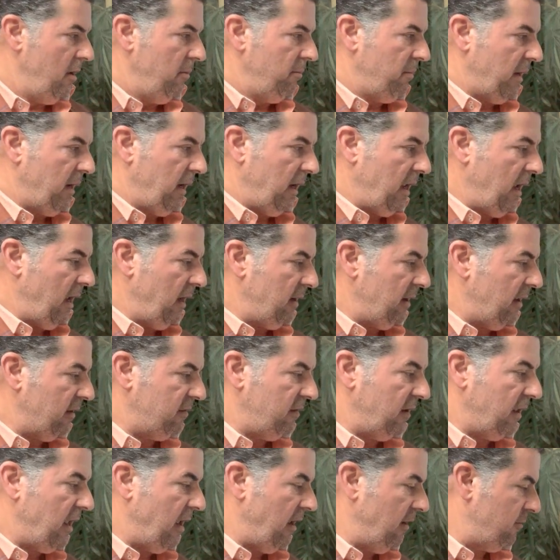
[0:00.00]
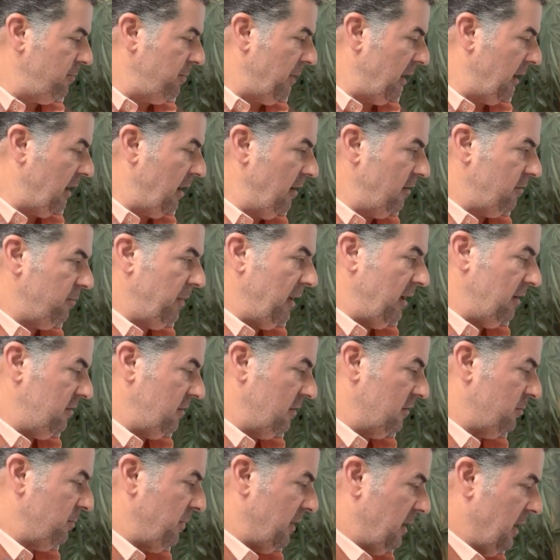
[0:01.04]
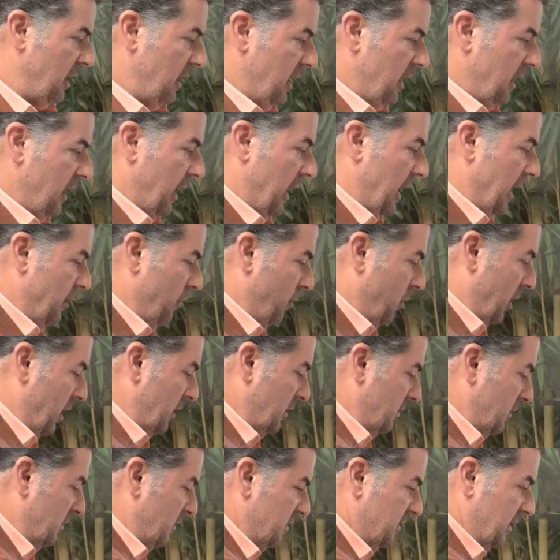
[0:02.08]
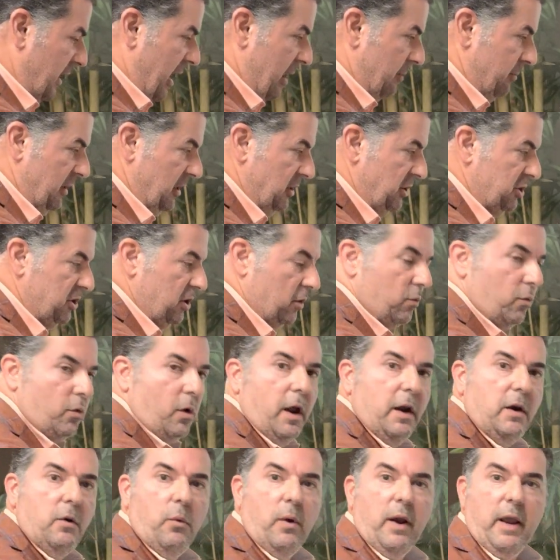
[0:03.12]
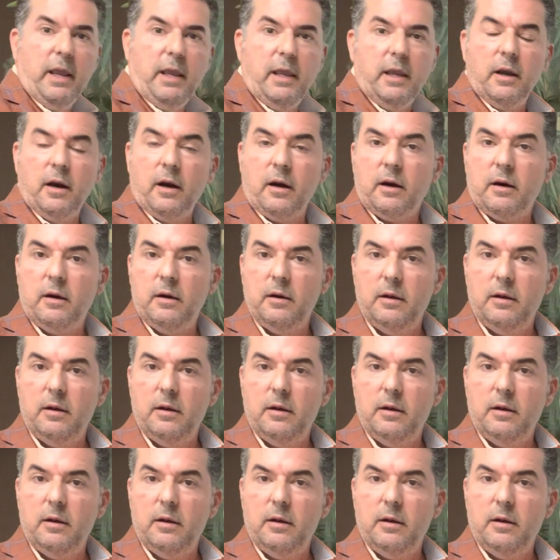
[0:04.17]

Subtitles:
But again, that's a case-by-case basis. But I want to establish the runway here